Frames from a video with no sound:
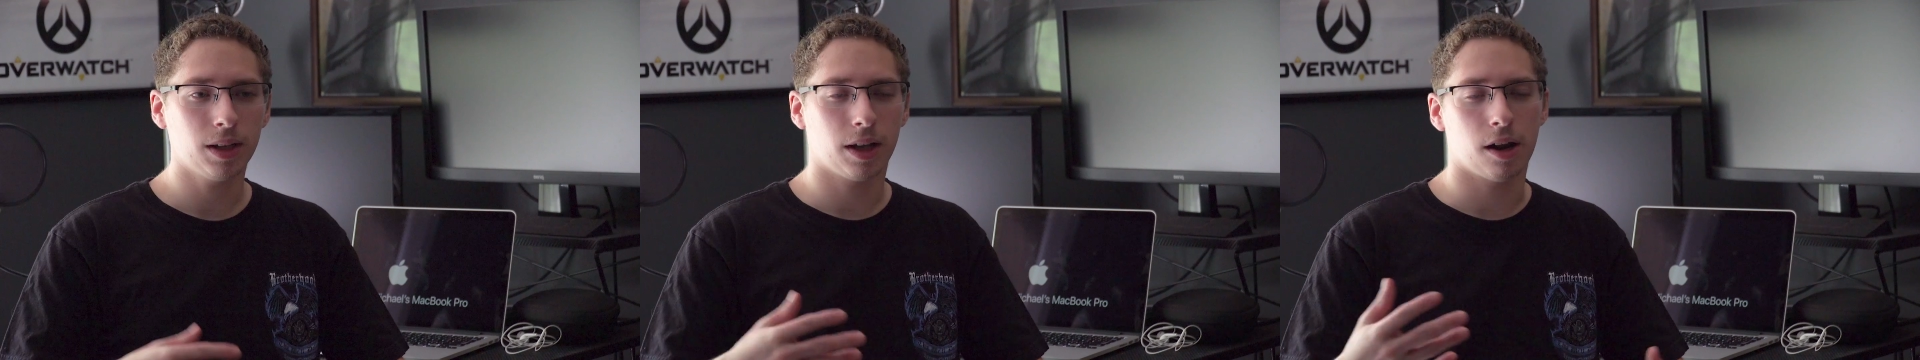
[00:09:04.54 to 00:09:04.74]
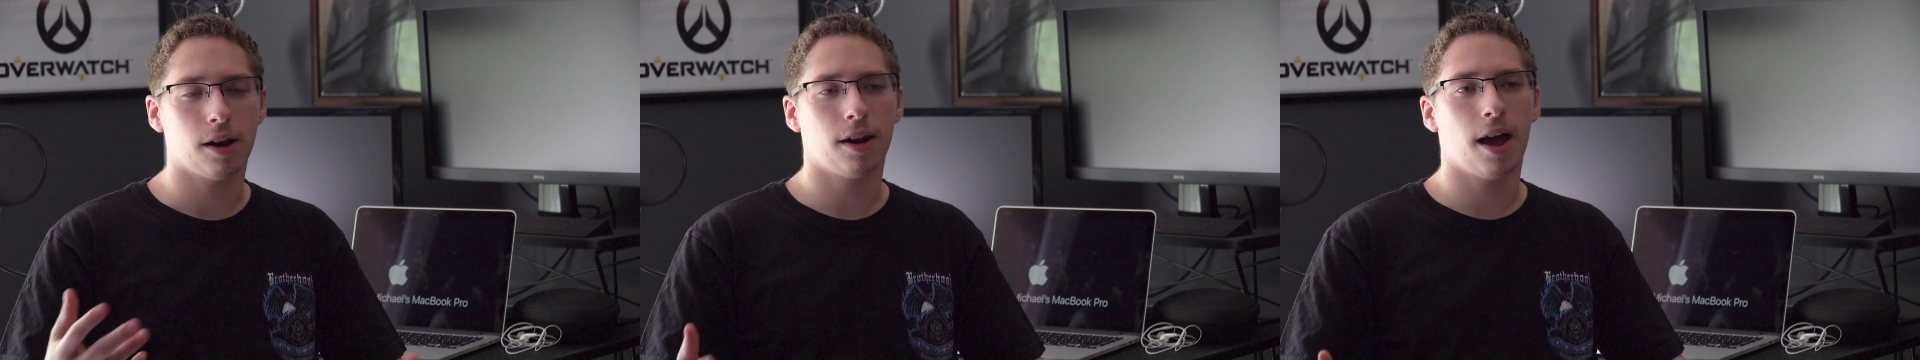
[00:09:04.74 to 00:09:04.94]

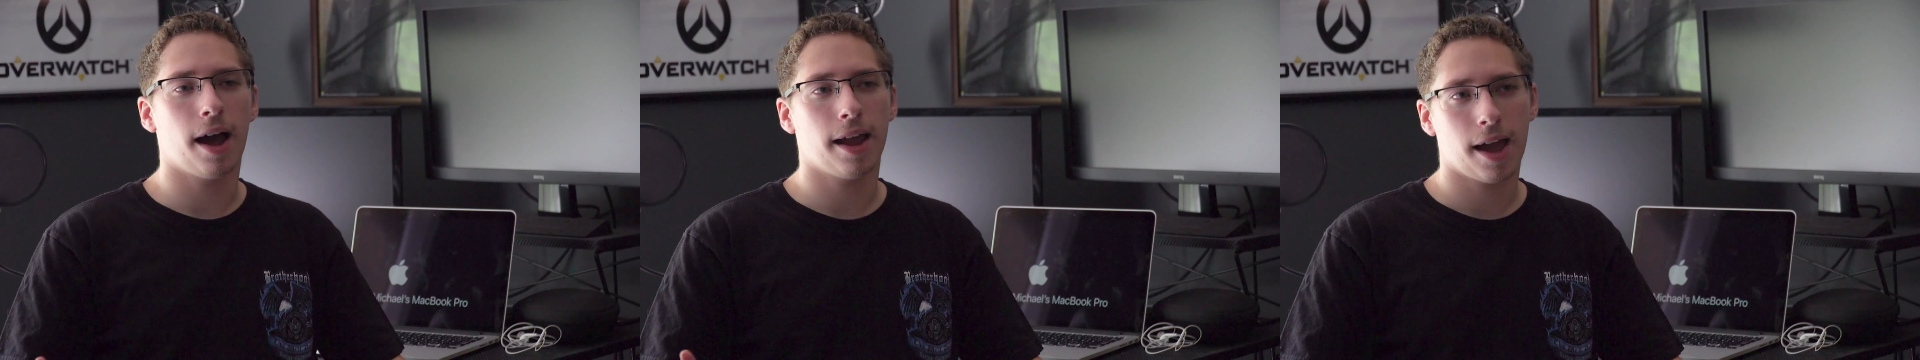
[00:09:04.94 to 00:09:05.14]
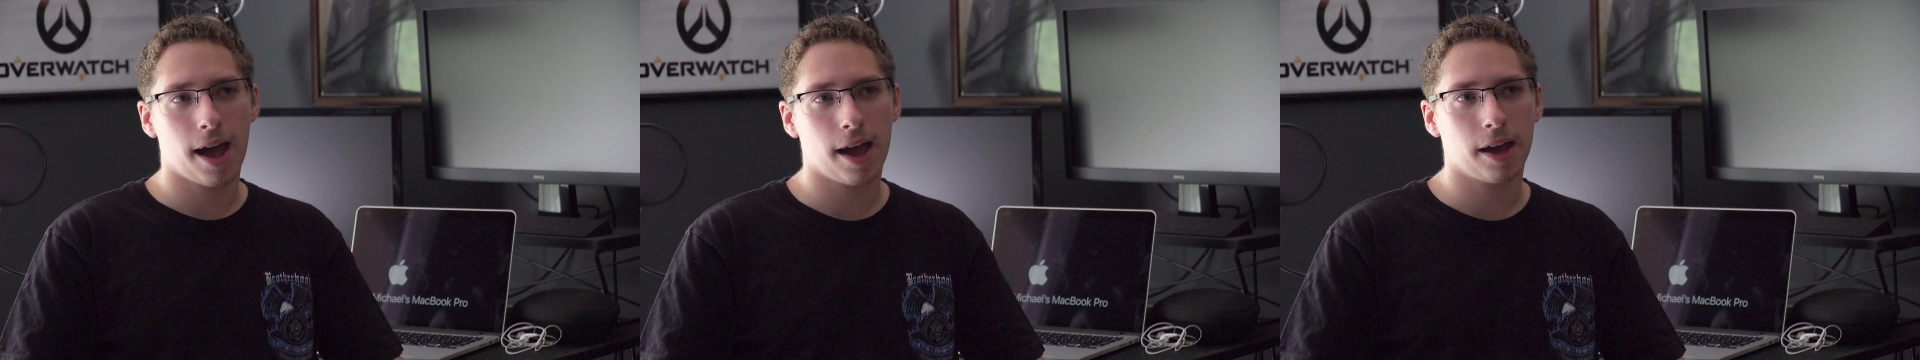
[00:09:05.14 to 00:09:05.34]
and
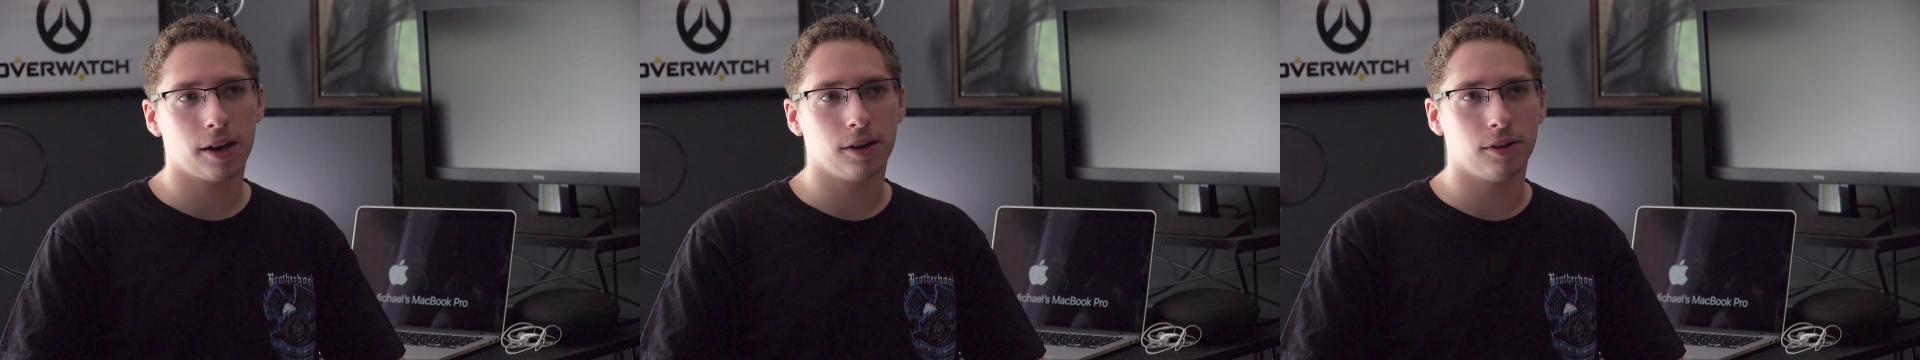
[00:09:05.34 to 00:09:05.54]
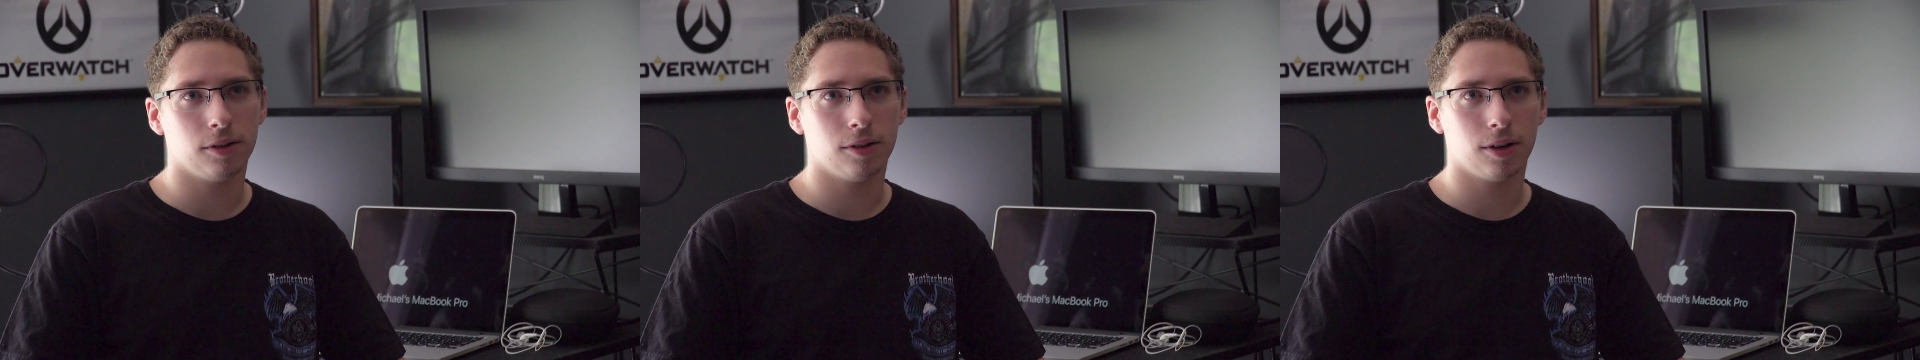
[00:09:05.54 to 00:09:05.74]
I
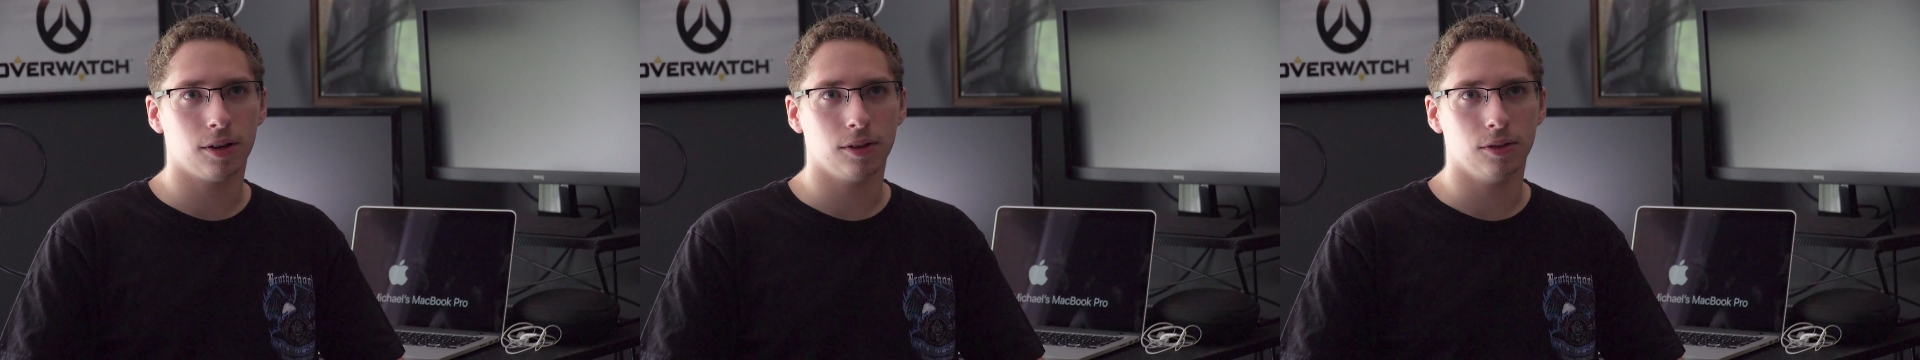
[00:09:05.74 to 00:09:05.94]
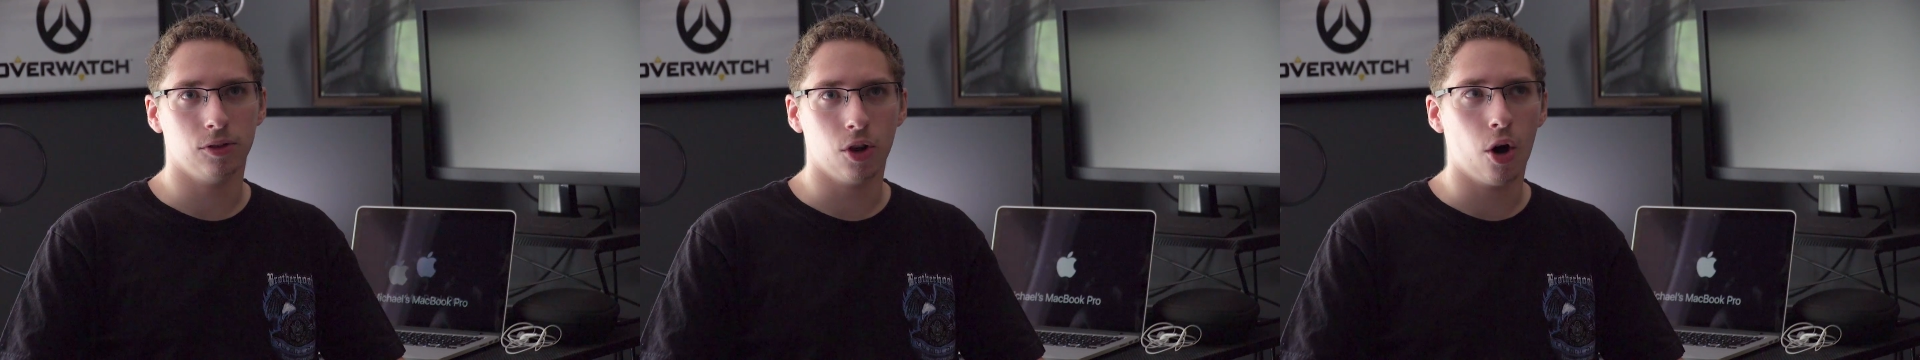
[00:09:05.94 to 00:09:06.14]
had
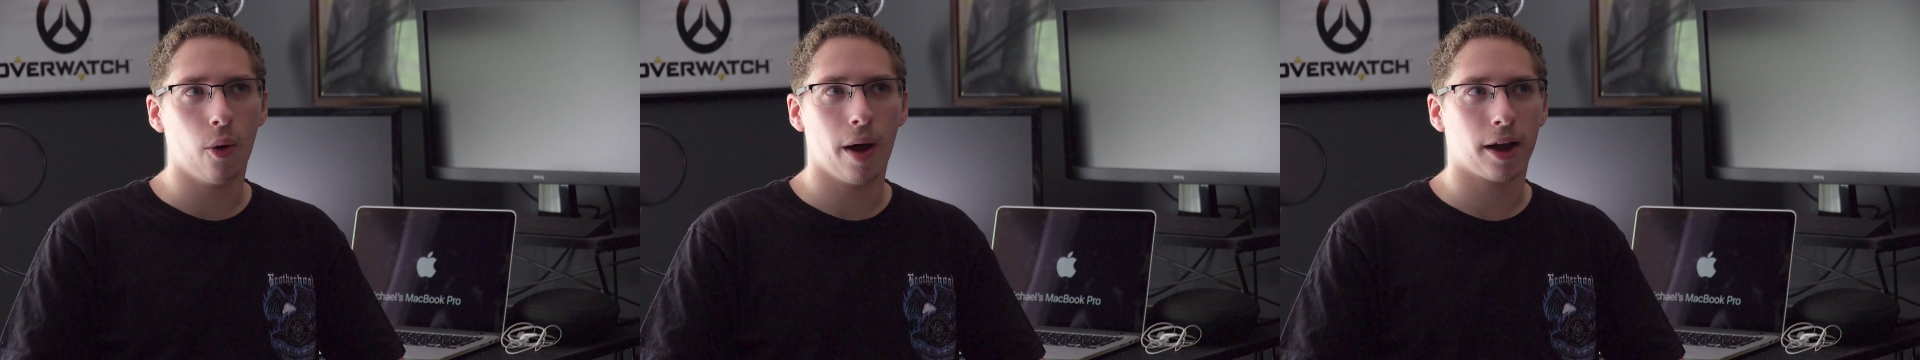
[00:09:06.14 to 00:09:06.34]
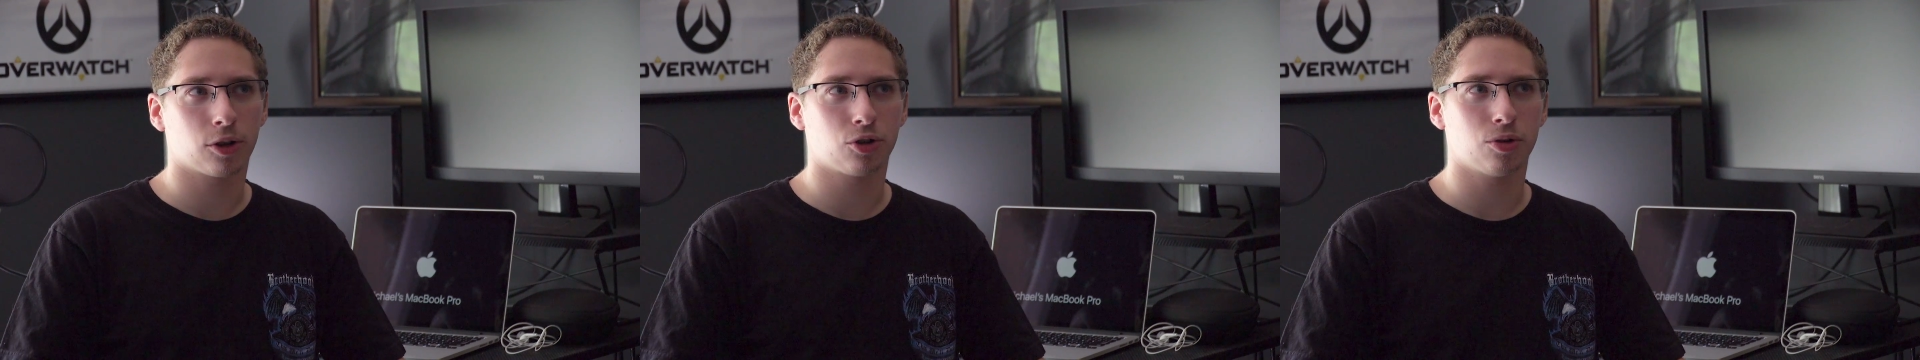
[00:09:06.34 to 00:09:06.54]

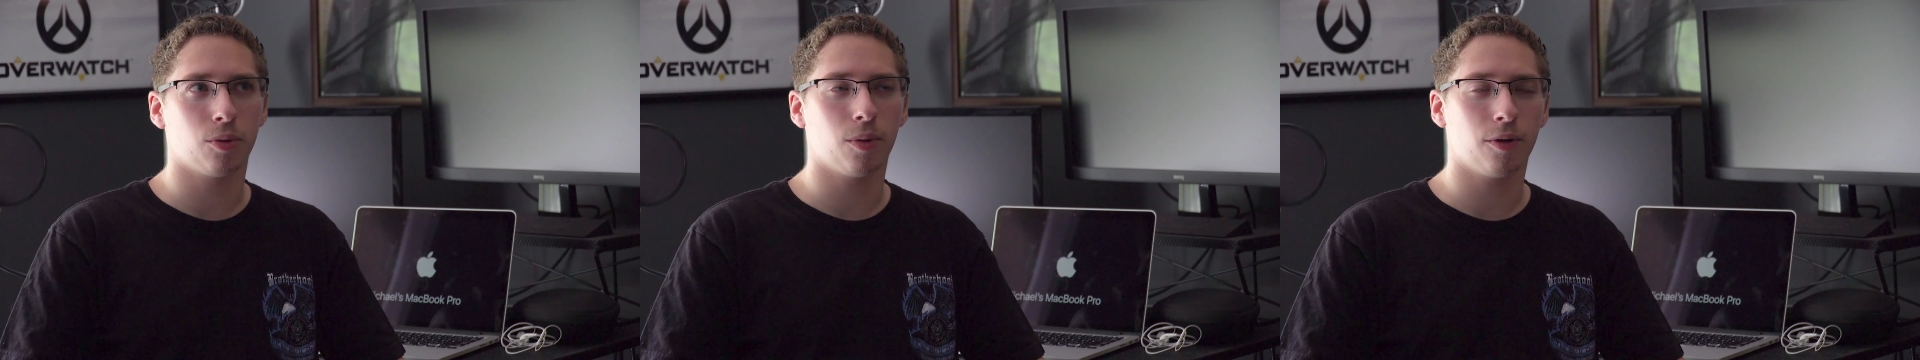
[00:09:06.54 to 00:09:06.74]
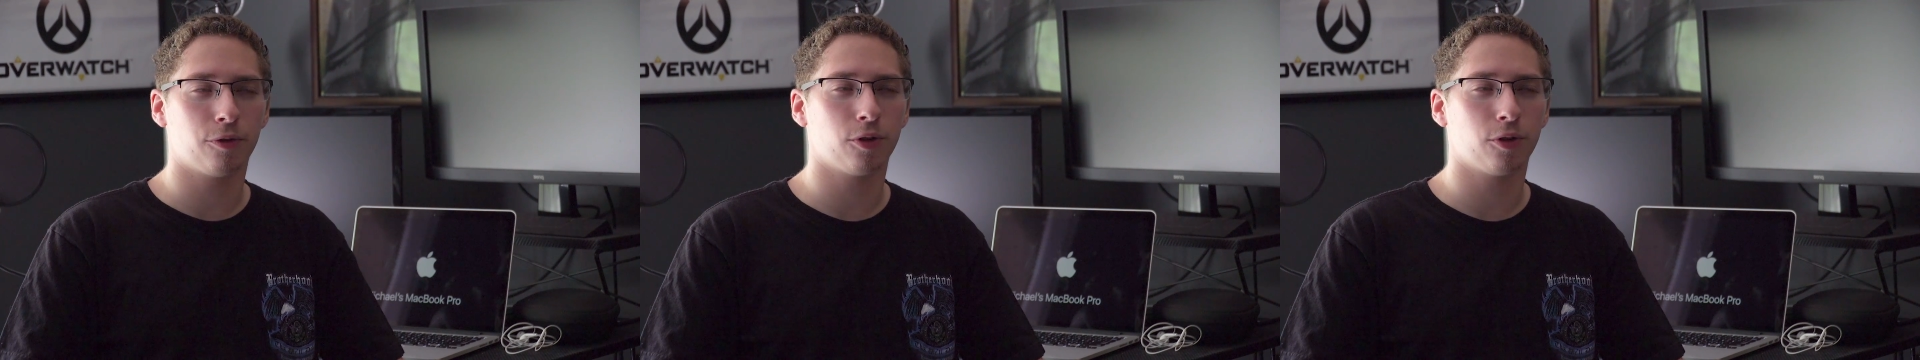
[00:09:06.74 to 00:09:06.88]
no extra, well,